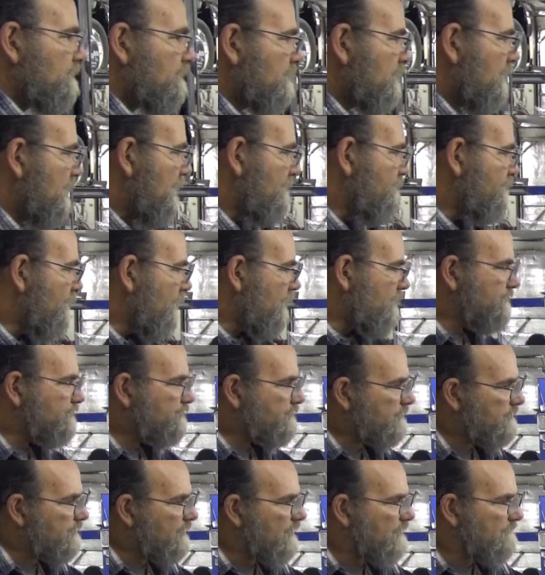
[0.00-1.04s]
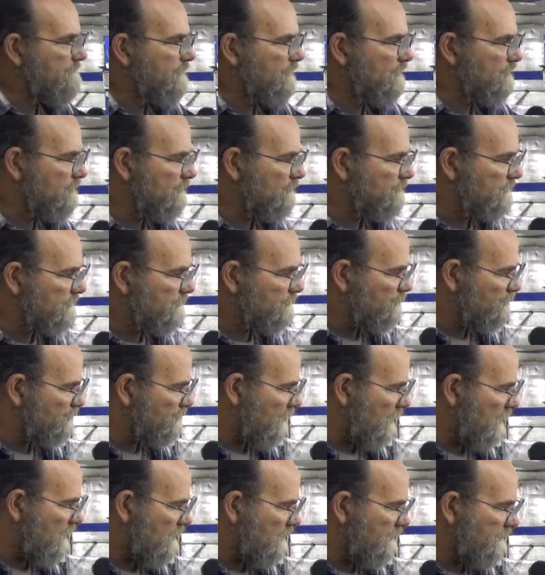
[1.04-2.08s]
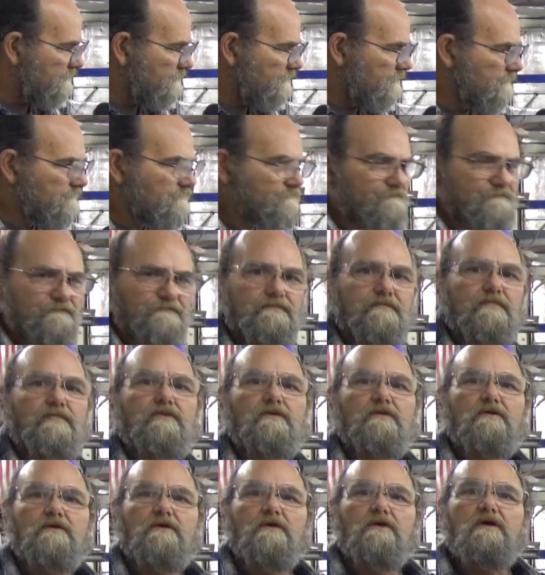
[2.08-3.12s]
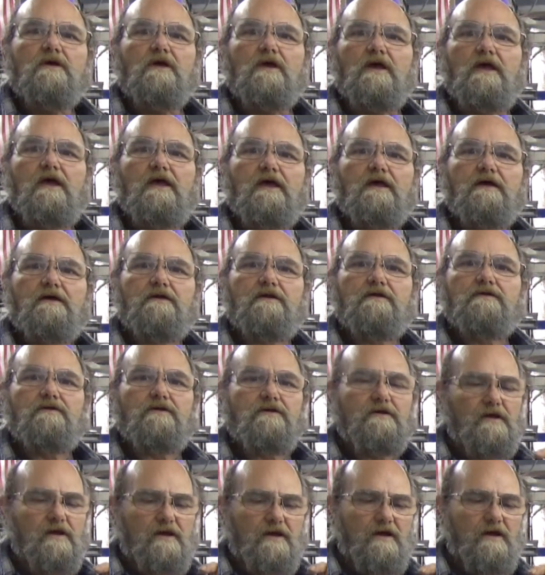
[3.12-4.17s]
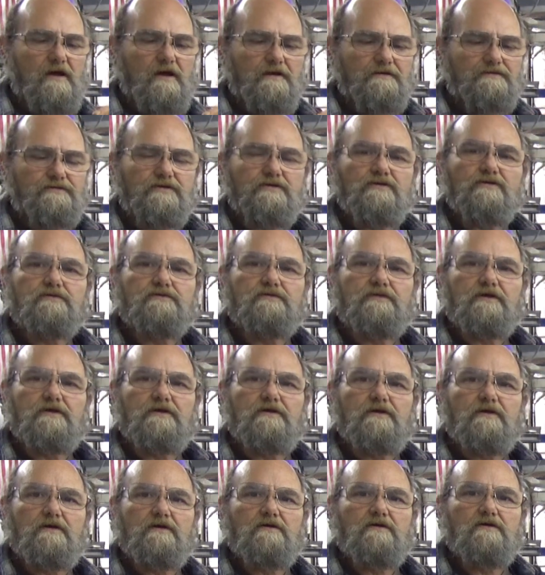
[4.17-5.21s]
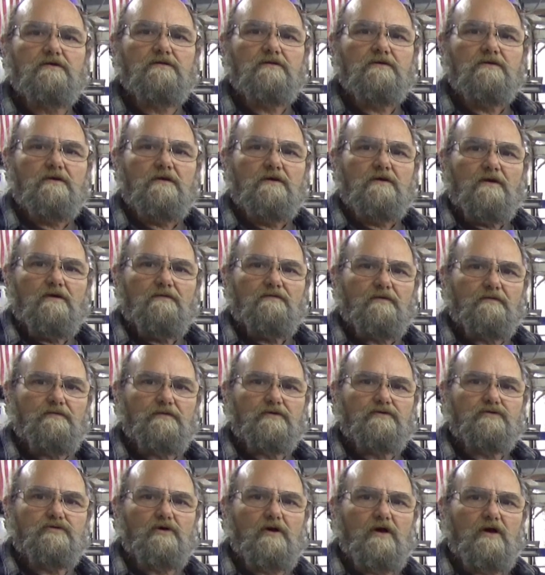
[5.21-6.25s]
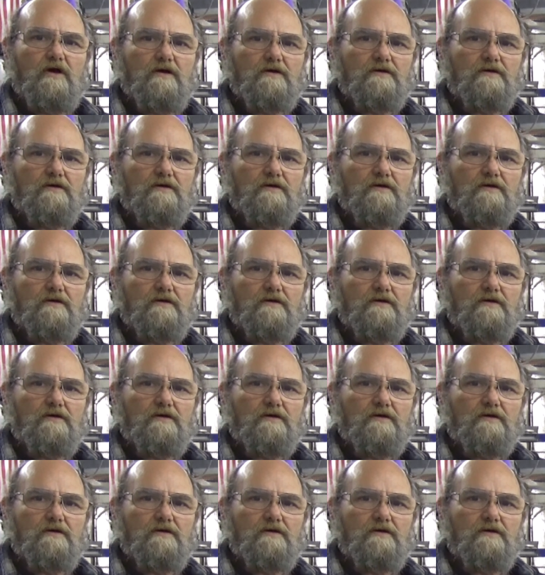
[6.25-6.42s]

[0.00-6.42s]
I've raised it up and looked inside. And I took the, from the trunk